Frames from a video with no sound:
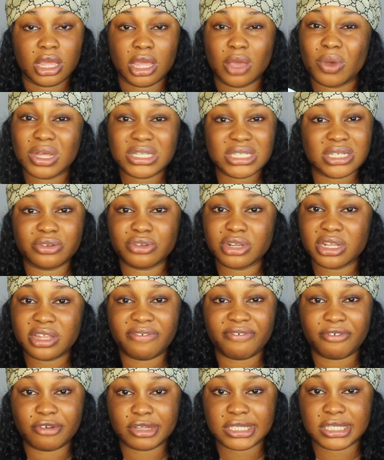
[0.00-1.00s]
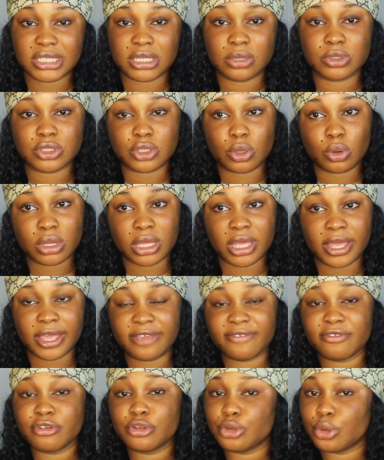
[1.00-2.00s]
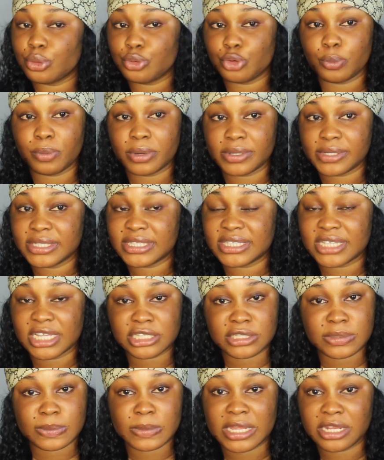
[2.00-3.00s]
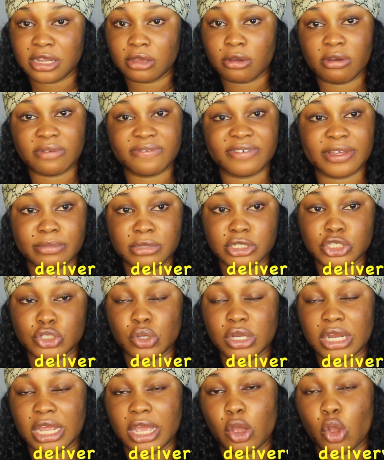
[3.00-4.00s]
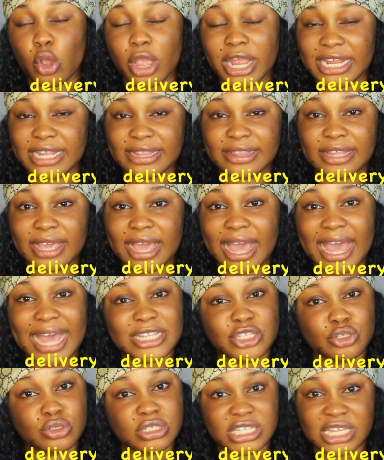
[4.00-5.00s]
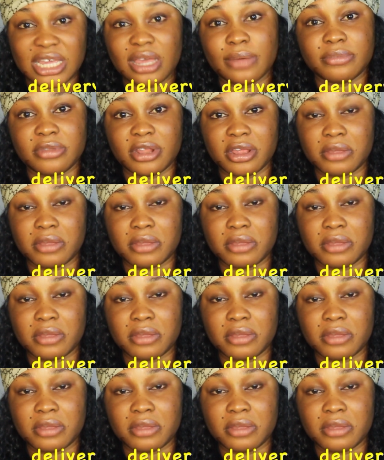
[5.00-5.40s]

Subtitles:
it wasn't really fussy, it was okay. Even though nobody sent me any confirmation or anything, I had to DM